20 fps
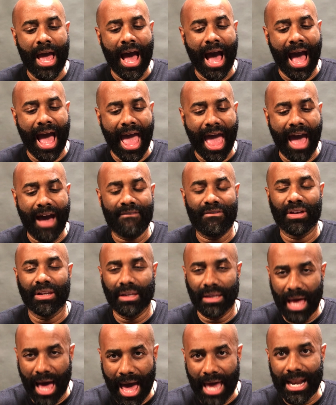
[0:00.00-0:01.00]
I have a
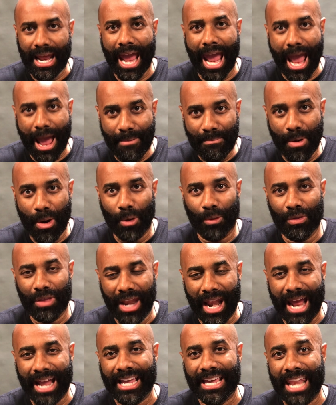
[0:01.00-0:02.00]
lot of ammo
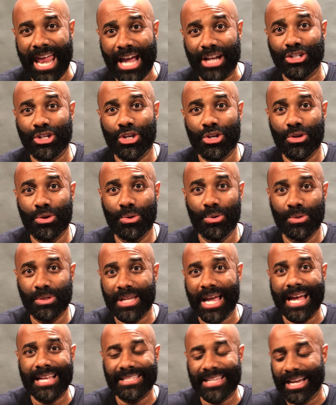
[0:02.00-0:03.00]
that I can actually use
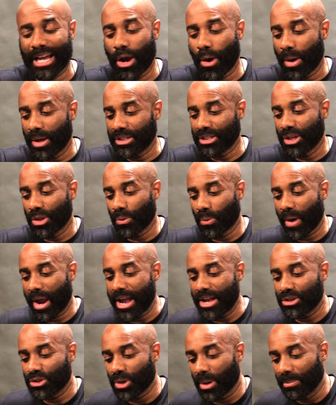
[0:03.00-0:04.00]
as I go out to the
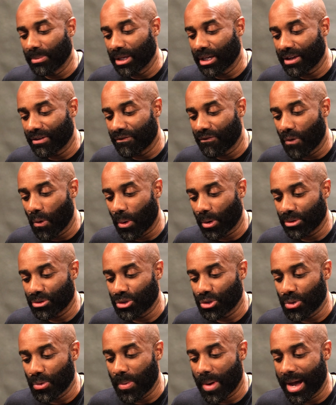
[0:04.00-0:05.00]
range. So I'm looking forward
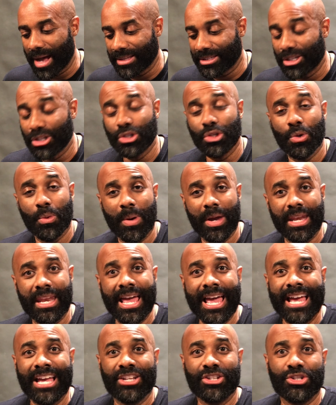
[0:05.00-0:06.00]
to doing
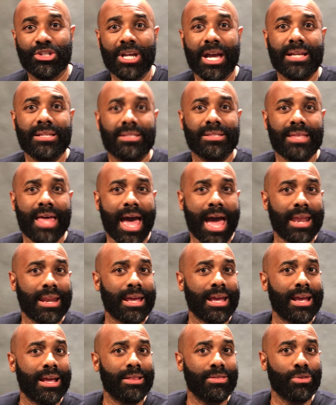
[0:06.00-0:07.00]
just that
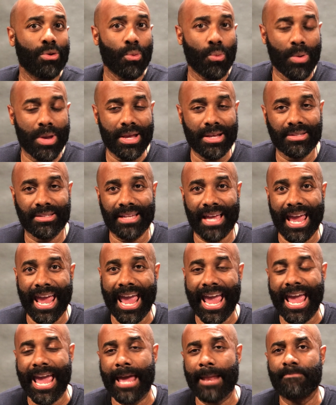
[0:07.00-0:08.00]
in the weeks
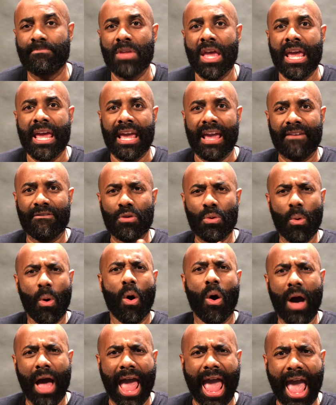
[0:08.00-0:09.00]
ahead. If you
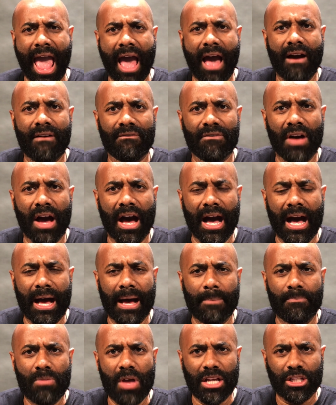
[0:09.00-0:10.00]
all have
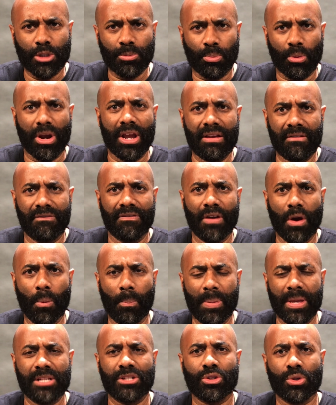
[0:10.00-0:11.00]
a Springfield
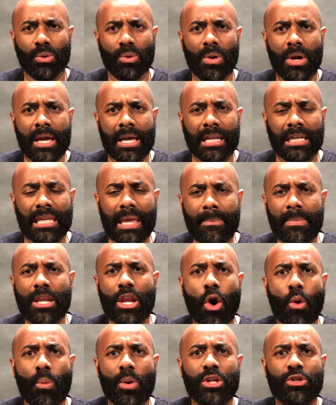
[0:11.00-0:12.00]
pistol, let me
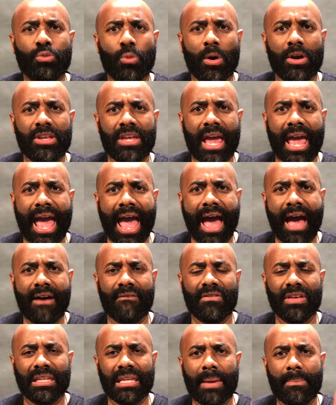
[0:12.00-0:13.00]
know which one you
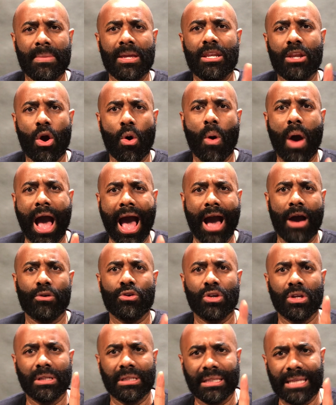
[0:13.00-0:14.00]
have and let me know how
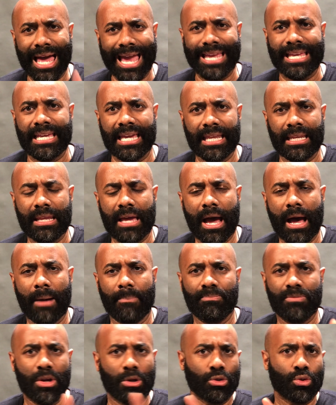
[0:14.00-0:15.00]
you like it.
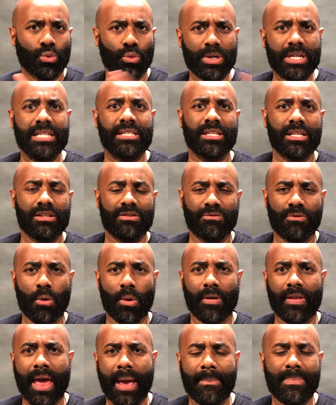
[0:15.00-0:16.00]
There's reasons
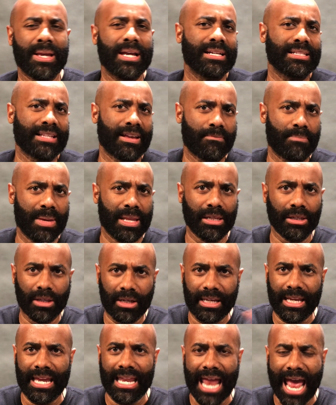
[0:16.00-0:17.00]
for that, because I've been
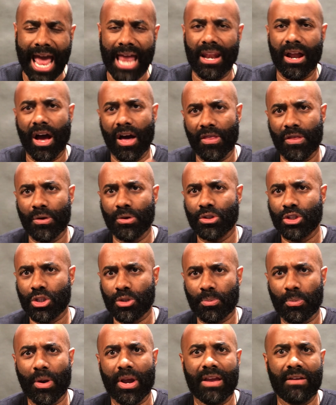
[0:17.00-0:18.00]
looking at other
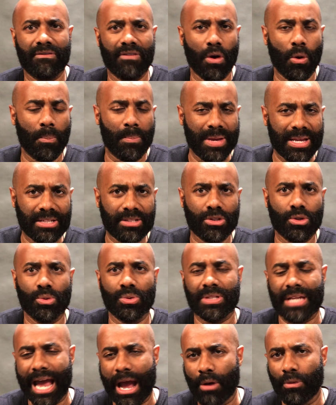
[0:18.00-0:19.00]
Springfield
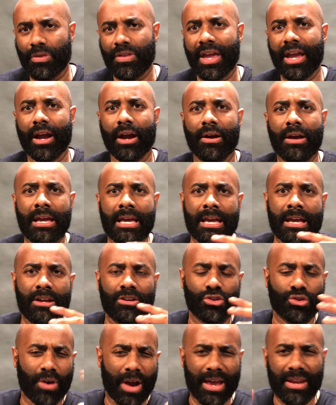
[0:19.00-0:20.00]
pistols out there,
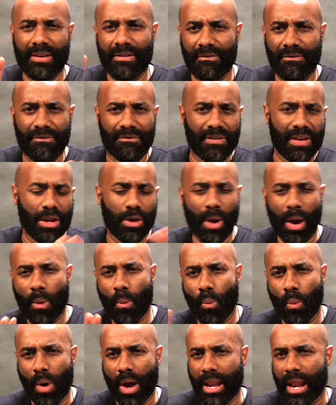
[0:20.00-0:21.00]
trying to figure out
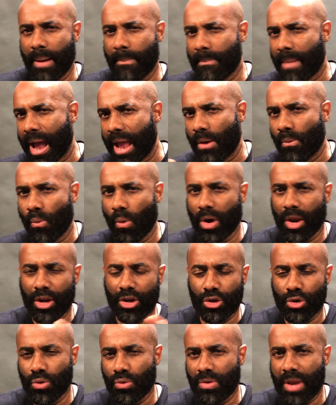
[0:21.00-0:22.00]
what I might want to
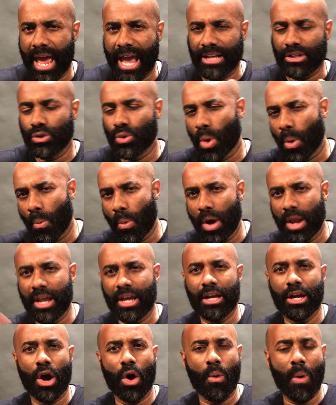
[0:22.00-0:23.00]
do next. Do I want to
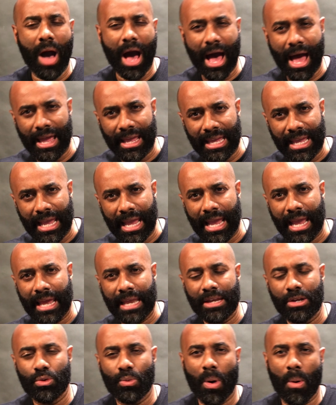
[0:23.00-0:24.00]
go high
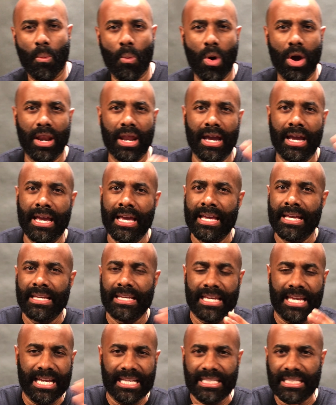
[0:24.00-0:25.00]
end? Do I want to
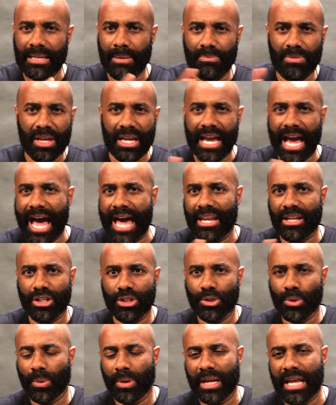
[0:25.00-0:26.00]
get something kind of
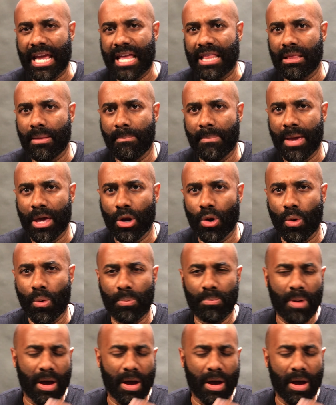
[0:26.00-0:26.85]
sort of in the middle?